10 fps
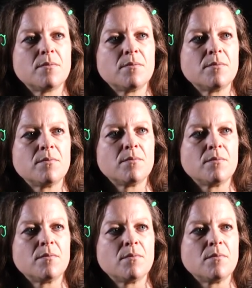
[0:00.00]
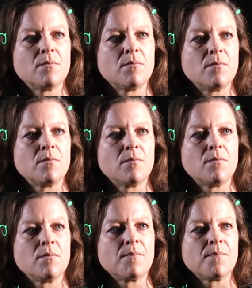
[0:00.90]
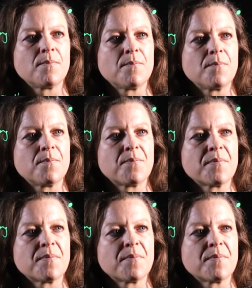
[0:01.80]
Nothing is said.